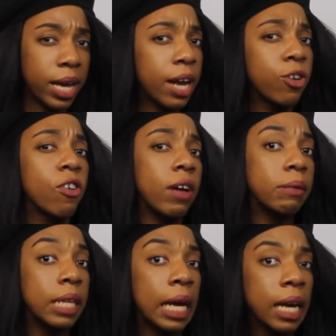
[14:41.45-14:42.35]
I don't know if I'm
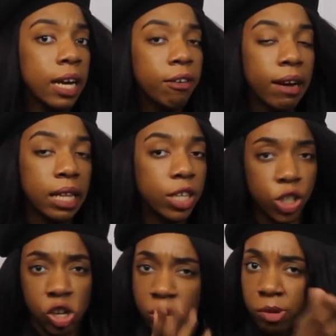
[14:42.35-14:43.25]
saying it correctly.
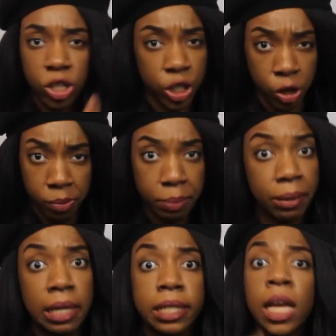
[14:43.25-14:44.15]
Genome or Genomi,
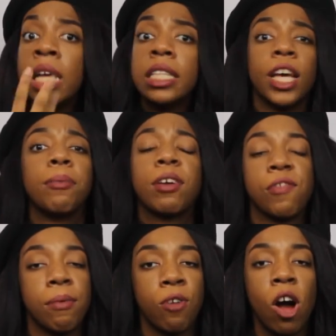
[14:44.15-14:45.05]
please tell me if
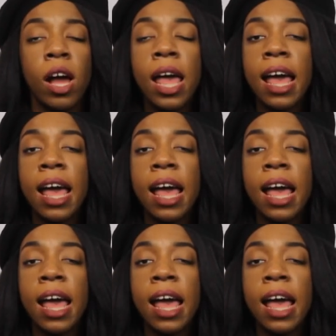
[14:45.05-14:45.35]
I'm wrong.